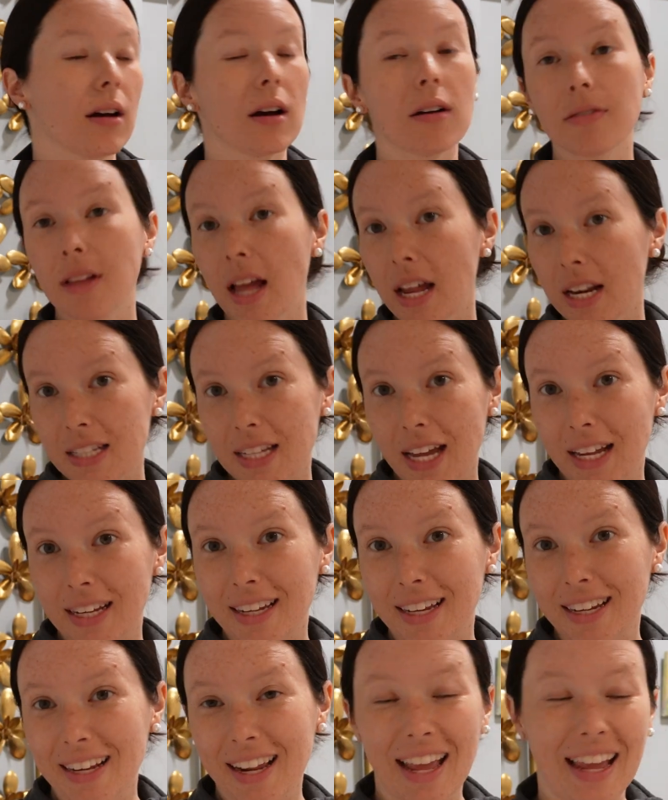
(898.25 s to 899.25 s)
flight
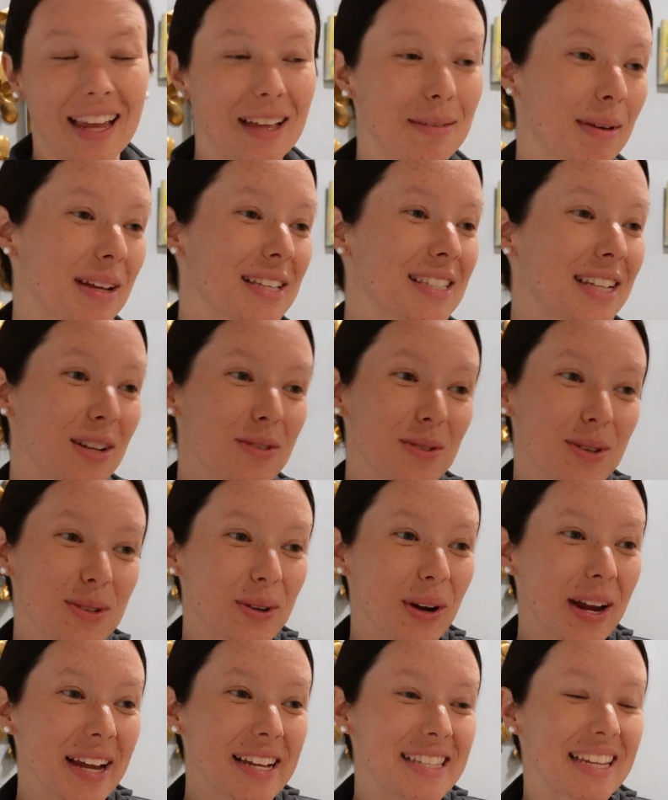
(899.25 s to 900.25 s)
attendant and my schedule's
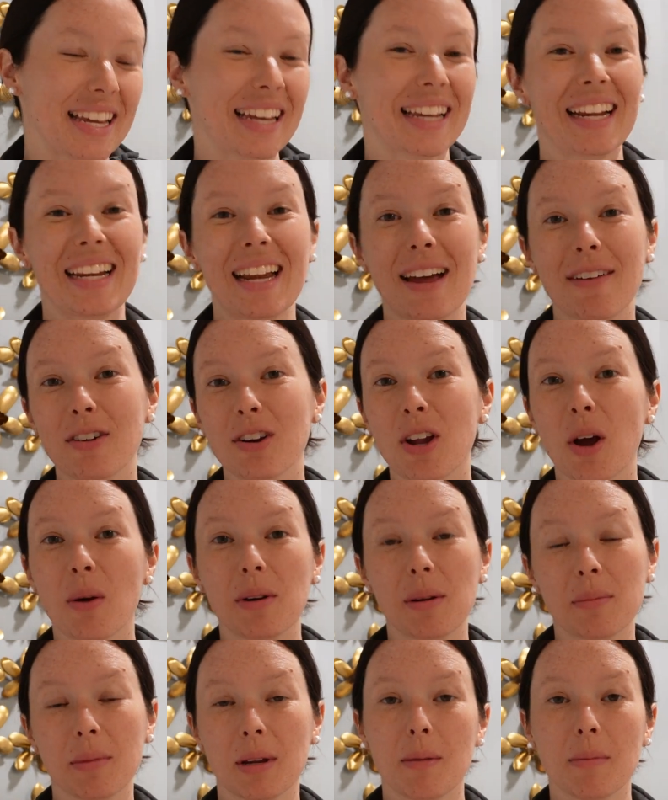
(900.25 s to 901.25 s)
crazy and I never know when
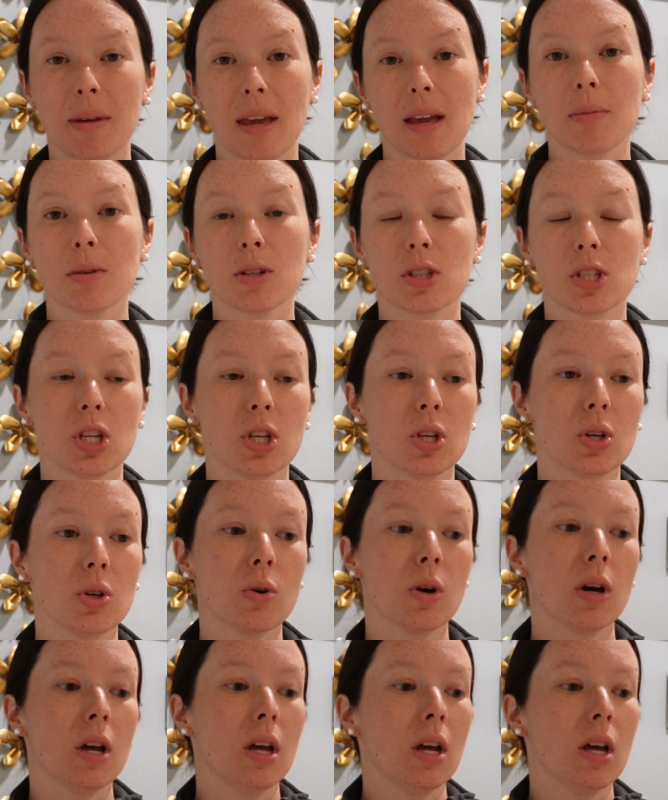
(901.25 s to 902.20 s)
I'm going to be able to